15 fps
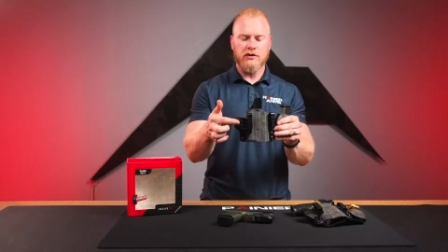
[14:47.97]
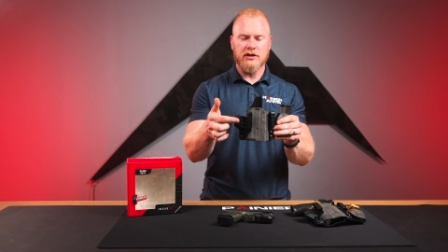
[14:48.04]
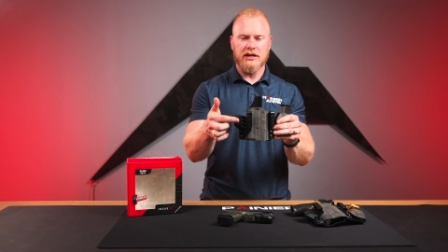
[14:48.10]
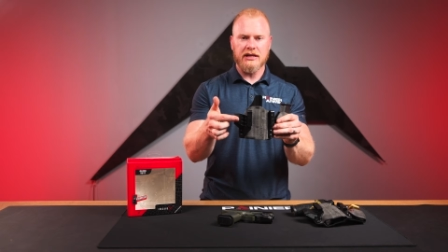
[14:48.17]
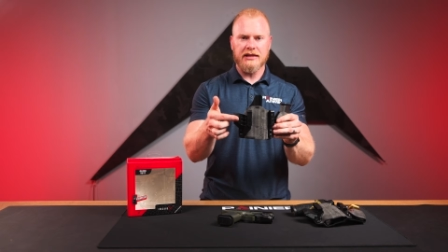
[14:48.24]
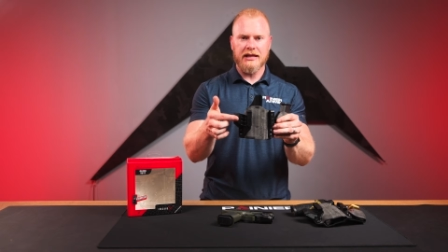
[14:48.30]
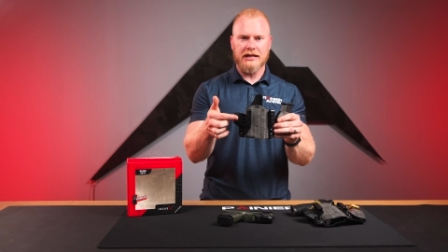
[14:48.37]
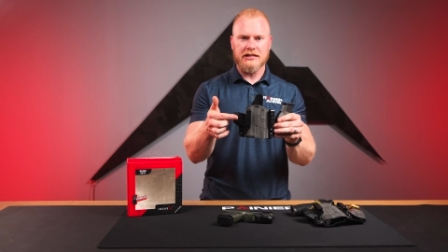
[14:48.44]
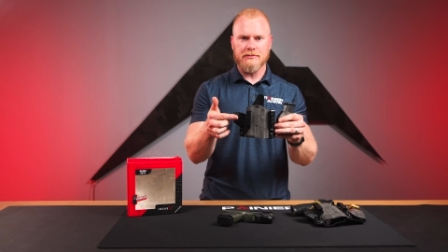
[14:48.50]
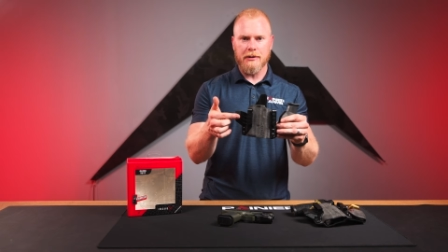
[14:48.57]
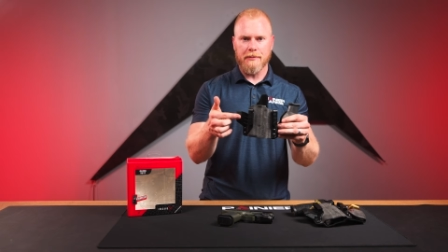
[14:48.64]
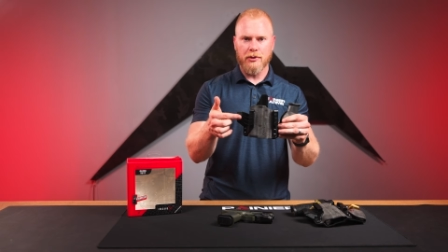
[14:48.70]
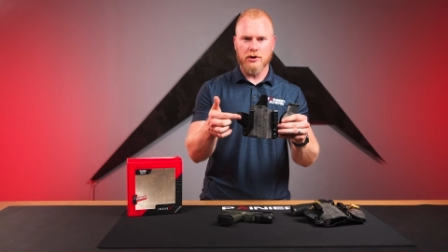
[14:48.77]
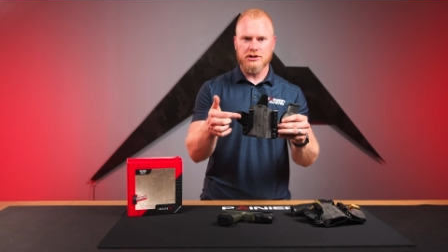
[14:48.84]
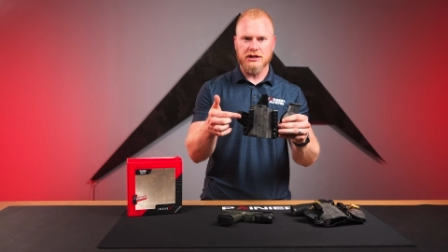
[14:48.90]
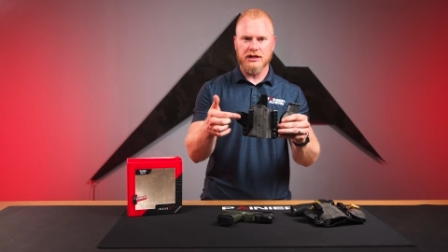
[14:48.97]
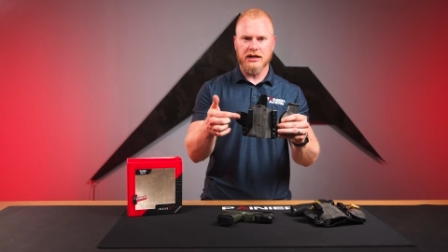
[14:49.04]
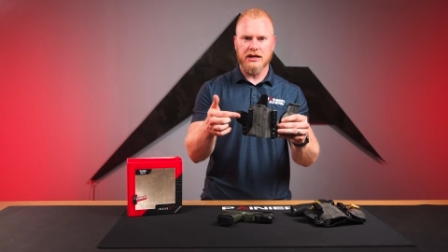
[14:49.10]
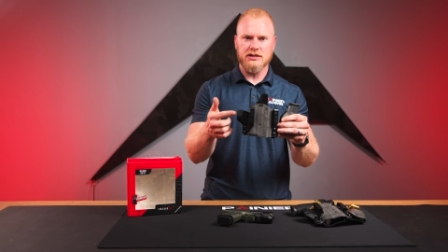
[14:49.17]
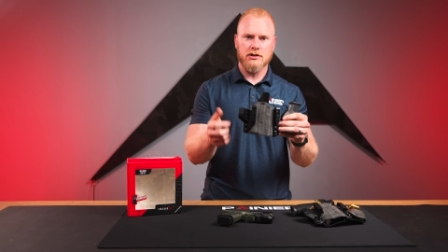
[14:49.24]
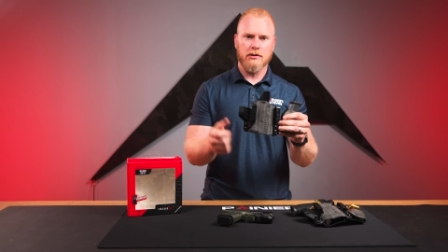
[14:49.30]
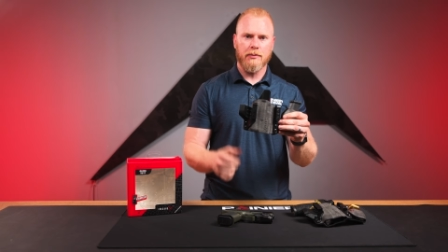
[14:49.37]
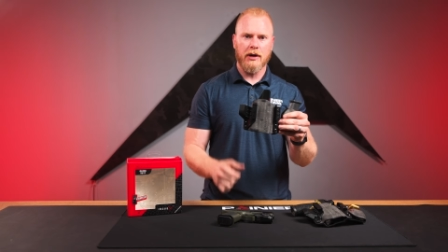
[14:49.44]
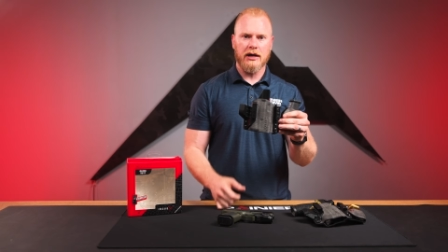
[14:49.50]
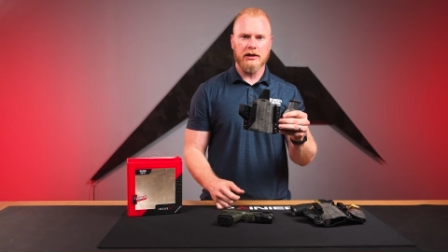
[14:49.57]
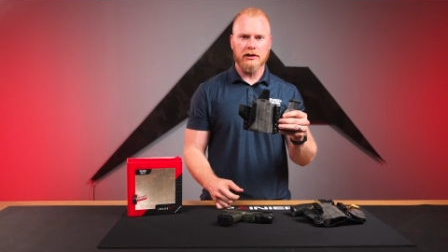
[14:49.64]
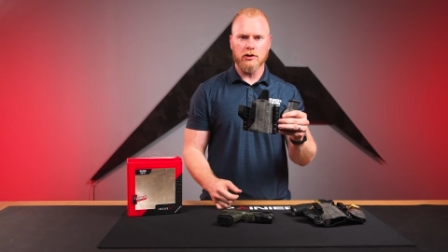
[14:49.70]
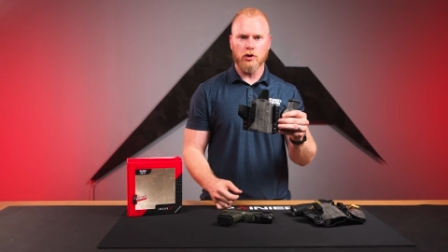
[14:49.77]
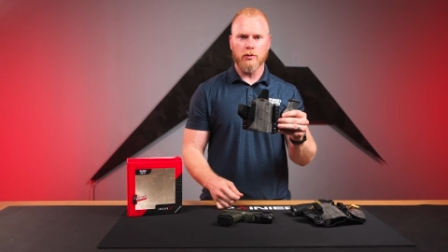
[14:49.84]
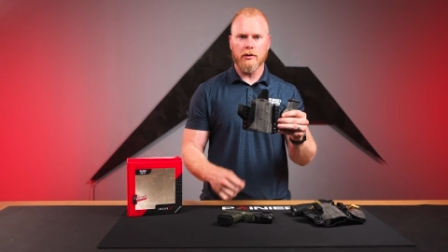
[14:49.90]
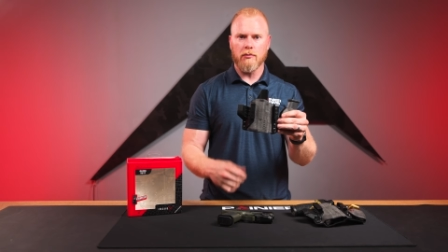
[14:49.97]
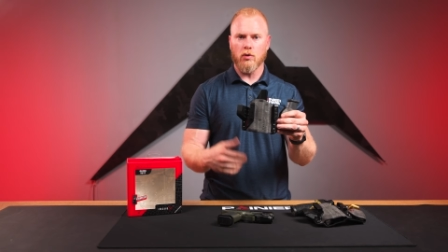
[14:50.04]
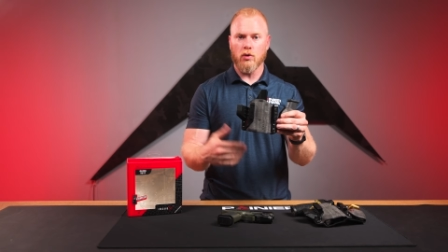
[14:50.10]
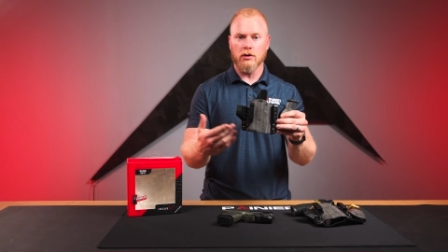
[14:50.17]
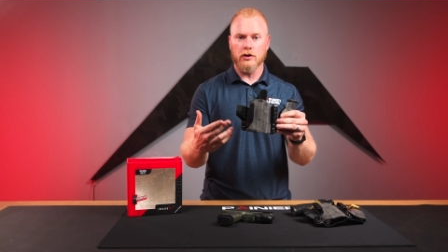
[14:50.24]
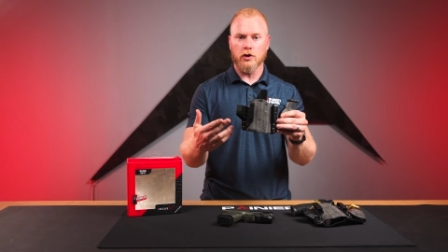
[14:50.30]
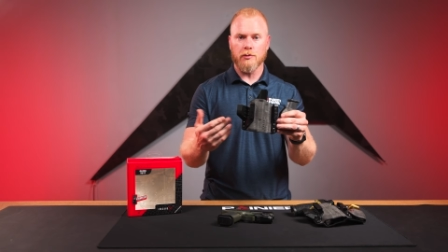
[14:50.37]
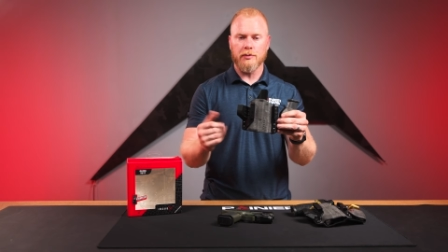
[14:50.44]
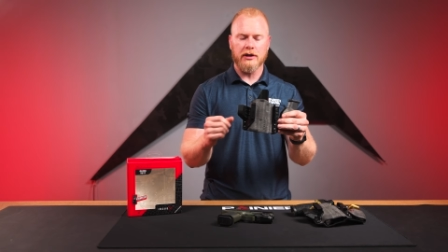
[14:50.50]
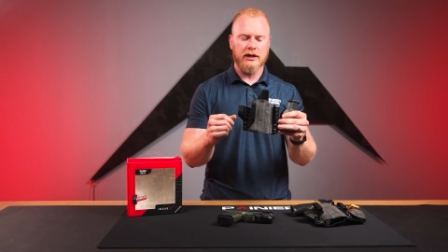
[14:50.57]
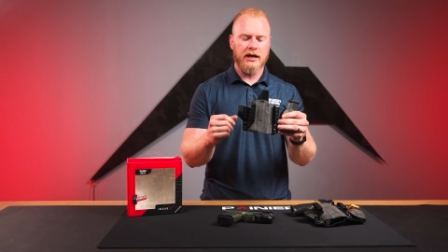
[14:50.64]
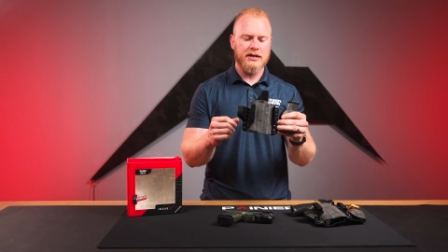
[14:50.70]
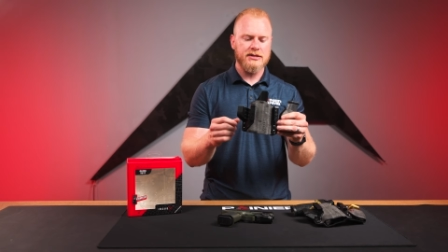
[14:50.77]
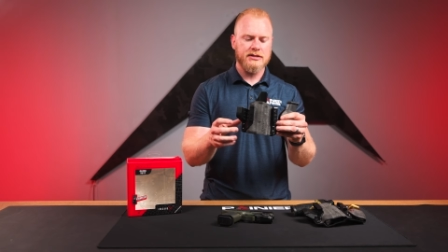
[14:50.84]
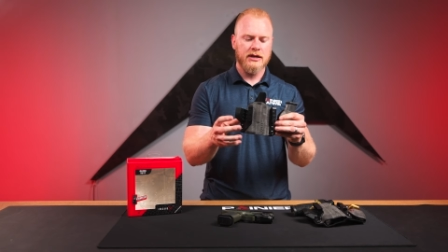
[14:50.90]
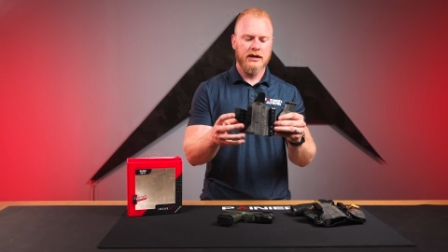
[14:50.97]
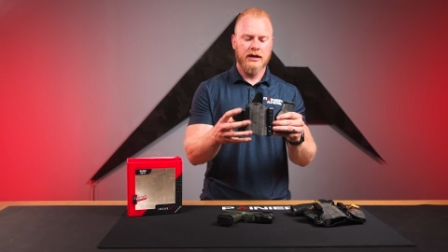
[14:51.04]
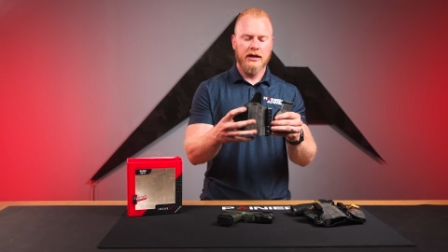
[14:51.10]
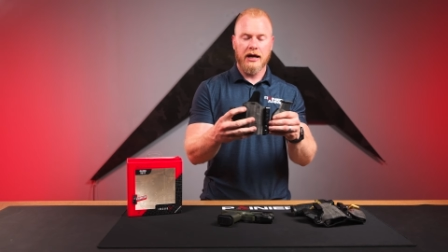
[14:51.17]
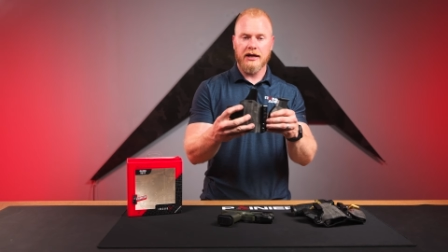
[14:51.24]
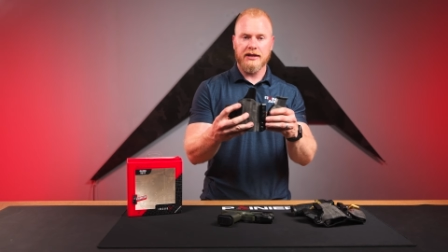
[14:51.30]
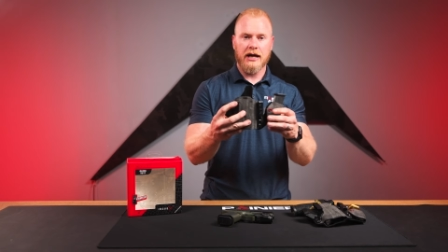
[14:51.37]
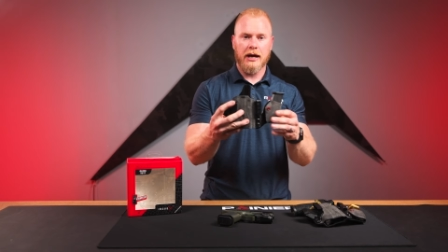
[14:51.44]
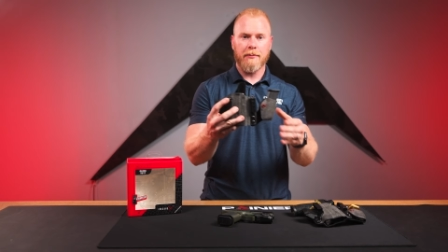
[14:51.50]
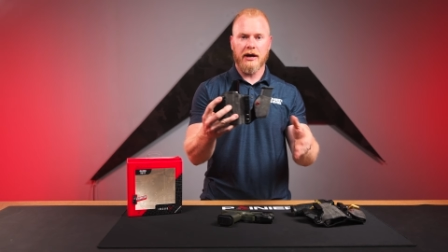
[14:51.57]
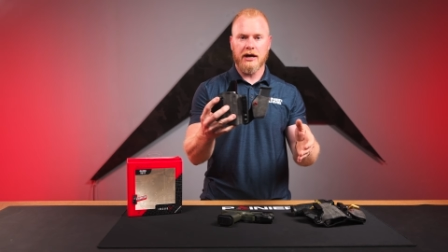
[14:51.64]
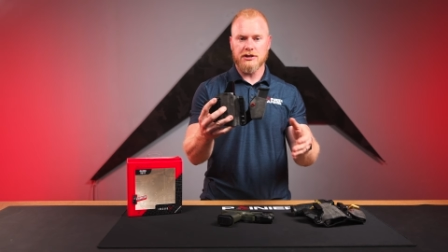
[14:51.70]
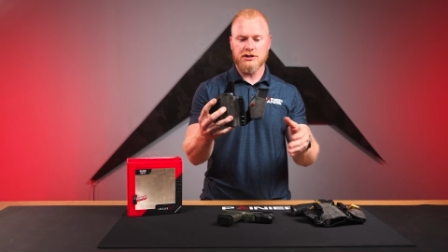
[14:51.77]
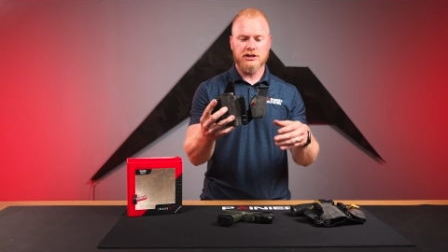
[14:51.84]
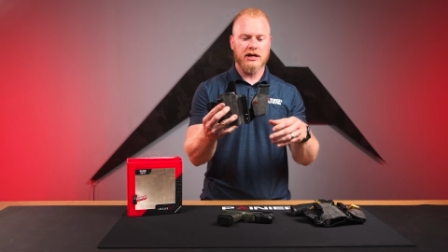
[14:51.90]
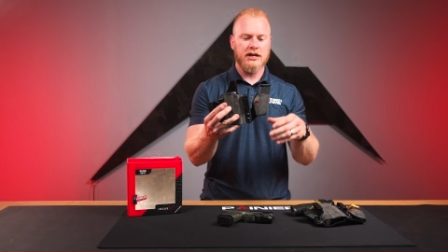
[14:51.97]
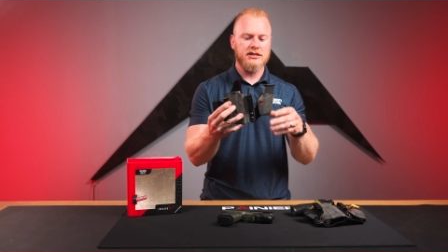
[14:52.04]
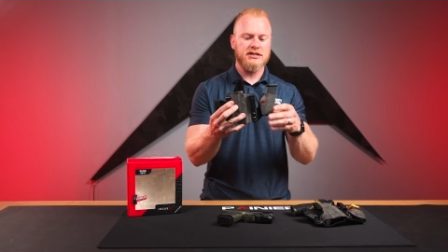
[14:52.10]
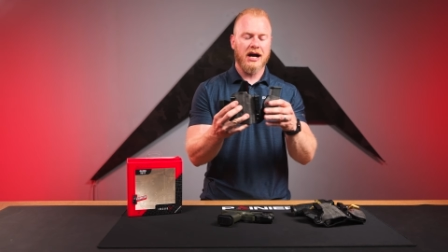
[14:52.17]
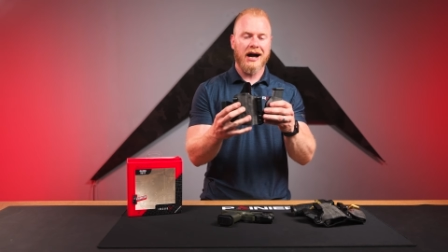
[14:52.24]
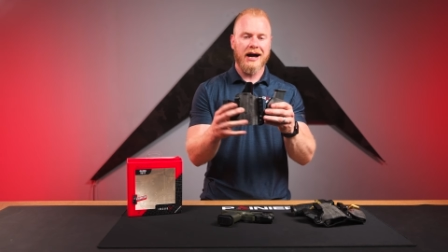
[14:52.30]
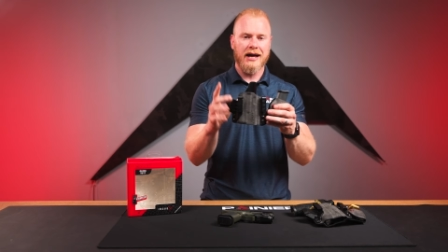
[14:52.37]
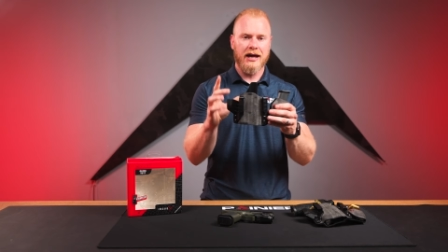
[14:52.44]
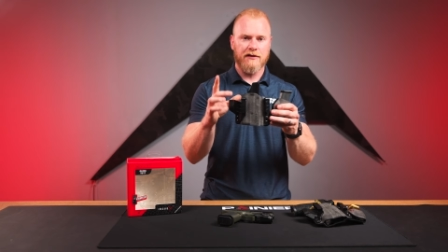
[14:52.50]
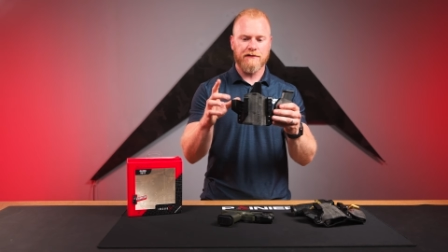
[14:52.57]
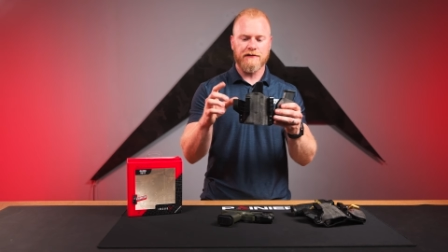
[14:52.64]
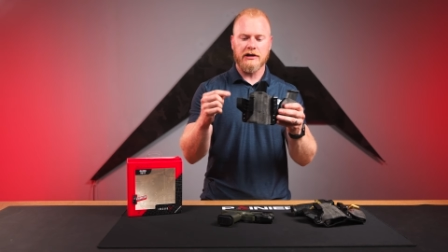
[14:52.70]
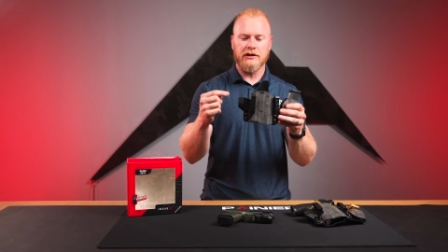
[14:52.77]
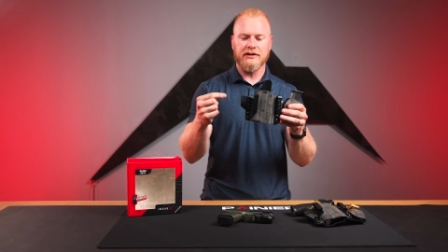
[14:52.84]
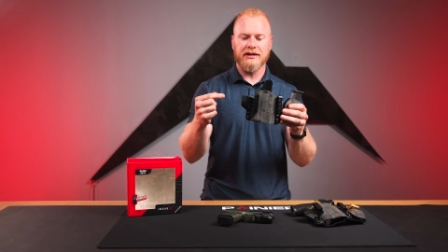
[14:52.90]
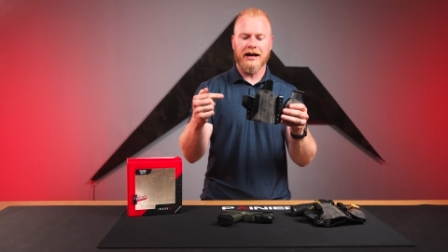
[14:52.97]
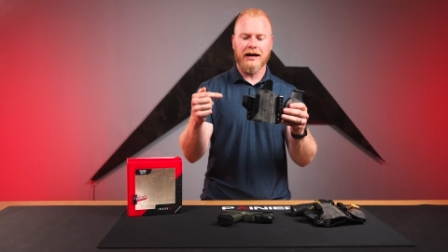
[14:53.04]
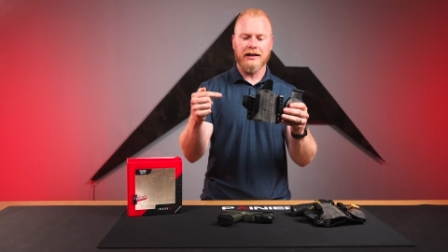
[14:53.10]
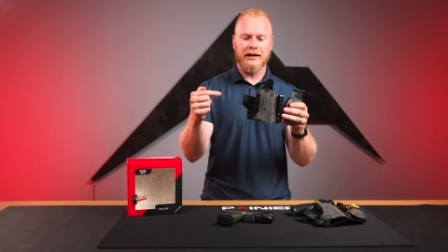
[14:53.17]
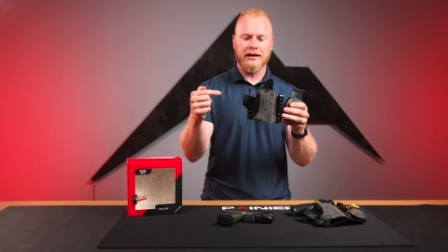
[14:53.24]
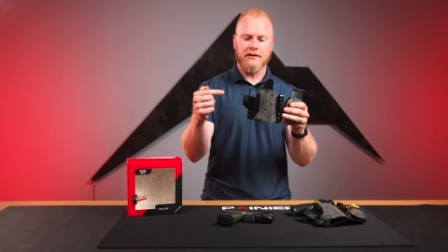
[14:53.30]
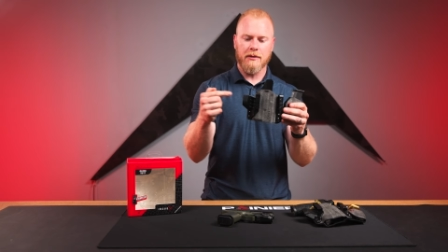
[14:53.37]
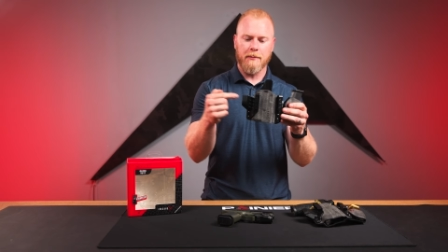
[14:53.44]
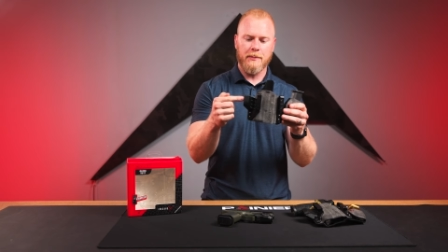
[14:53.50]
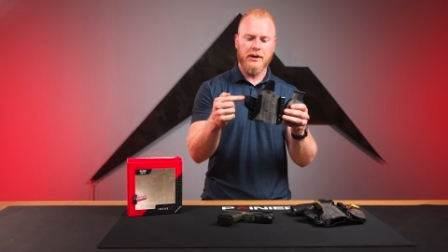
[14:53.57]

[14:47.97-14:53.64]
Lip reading: you need that to be pushing against your body a little bit more, a little bit less, and that might change. I have found that I like the